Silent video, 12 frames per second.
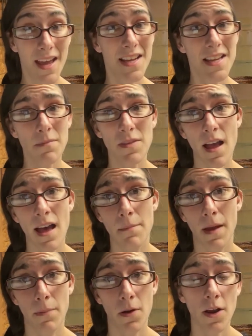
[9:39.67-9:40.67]
He attempts to
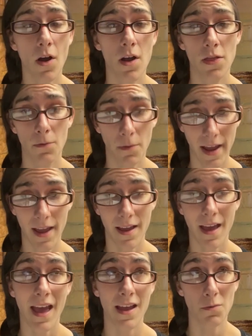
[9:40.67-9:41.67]
hide by putting on the
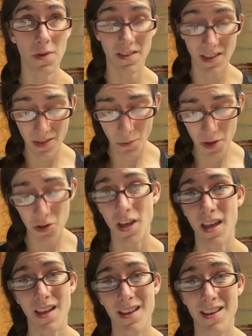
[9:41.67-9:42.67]
ring, and we see the Witch
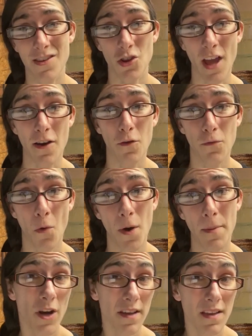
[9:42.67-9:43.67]
King in his shadow
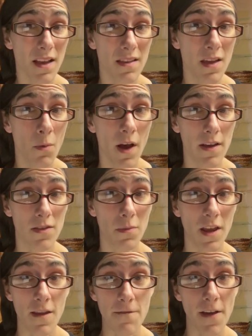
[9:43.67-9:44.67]
form, dressed as he was
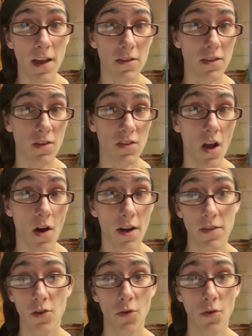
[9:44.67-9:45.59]
when he fell to Sauron's